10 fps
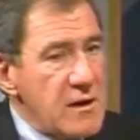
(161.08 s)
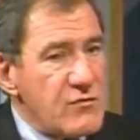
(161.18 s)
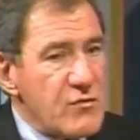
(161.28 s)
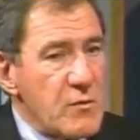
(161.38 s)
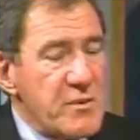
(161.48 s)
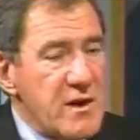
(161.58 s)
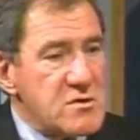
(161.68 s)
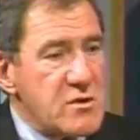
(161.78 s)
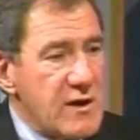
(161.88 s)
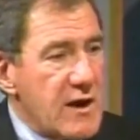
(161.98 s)
And so the
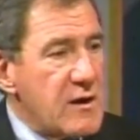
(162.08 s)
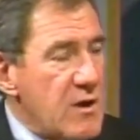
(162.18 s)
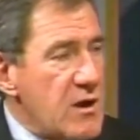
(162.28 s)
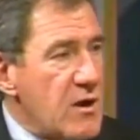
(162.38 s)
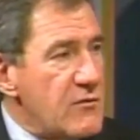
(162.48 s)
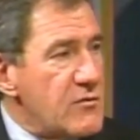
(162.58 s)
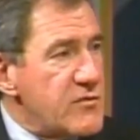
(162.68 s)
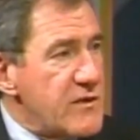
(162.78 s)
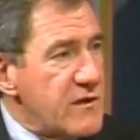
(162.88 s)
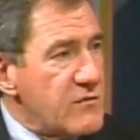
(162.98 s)
Patriot Act, among other
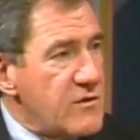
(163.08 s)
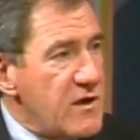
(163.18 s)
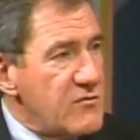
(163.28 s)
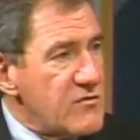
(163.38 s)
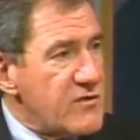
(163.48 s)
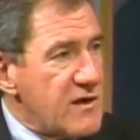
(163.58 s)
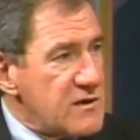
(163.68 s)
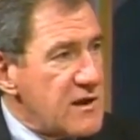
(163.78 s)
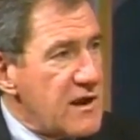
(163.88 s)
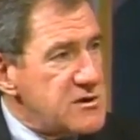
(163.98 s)
things, gave us
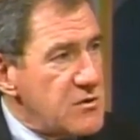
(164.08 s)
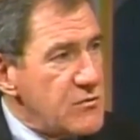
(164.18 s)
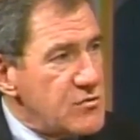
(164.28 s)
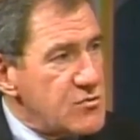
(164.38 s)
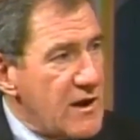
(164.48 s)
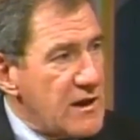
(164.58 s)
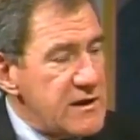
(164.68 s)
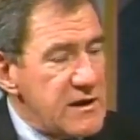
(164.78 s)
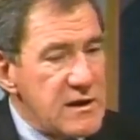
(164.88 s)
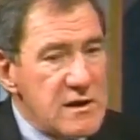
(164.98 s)
technological
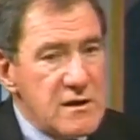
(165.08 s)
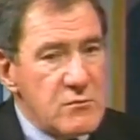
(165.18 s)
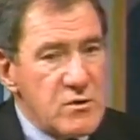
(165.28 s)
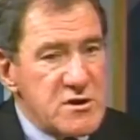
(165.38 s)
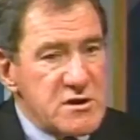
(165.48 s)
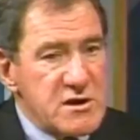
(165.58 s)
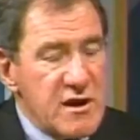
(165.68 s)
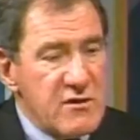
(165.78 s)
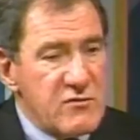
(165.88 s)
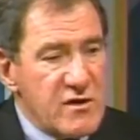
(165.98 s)
neutrality, which
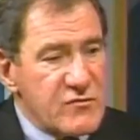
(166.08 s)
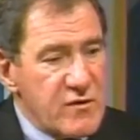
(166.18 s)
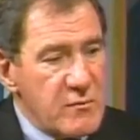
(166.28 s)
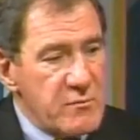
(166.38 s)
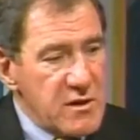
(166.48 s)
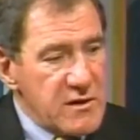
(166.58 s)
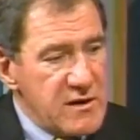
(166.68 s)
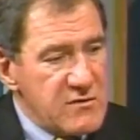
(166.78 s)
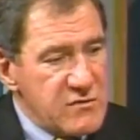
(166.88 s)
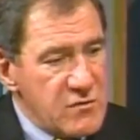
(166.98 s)
gave us the
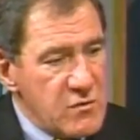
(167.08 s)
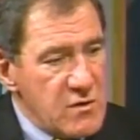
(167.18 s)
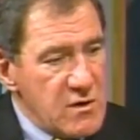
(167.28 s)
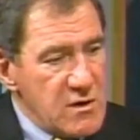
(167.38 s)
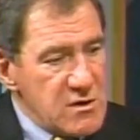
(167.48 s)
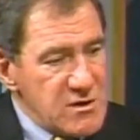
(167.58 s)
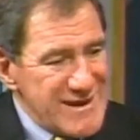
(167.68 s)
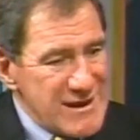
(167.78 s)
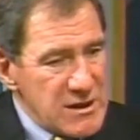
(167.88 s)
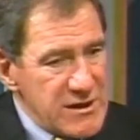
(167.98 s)
ability to
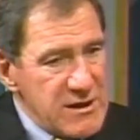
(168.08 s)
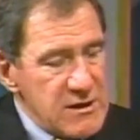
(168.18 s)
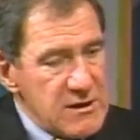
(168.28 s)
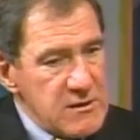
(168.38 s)
legally